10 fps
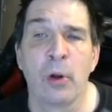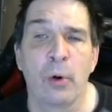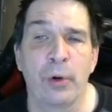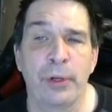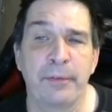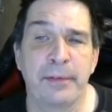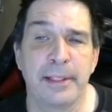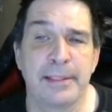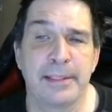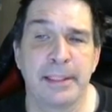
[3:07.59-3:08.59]
or you have
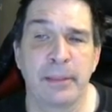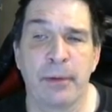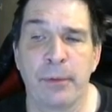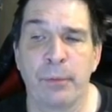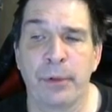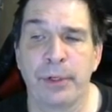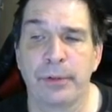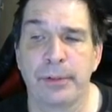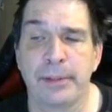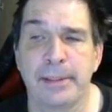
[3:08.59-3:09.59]
kids sitting around while
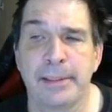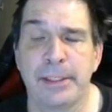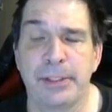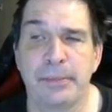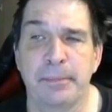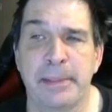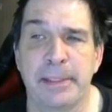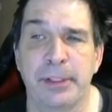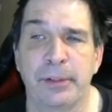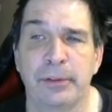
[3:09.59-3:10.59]
you're teaching
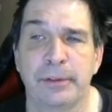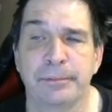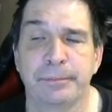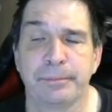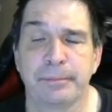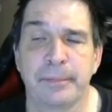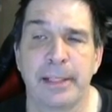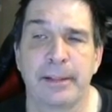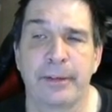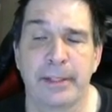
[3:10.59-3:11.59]
material
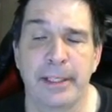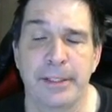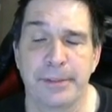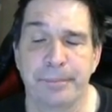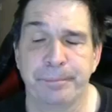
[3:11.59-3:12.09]
not to other kids.